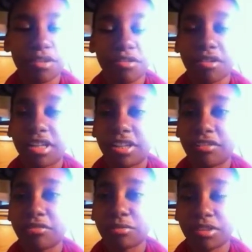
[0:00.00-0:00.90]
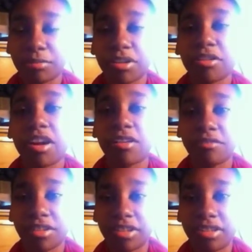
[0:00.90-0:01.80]
but I left with a better
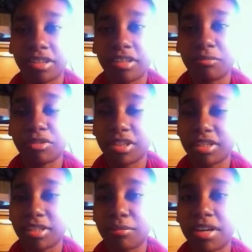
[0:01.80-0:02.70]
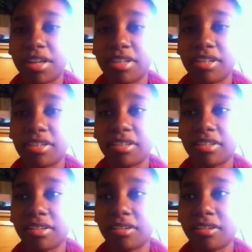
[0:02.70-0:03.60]
confidence in presenting my
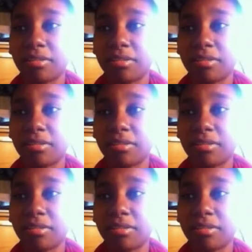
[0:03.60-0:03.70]
ideas.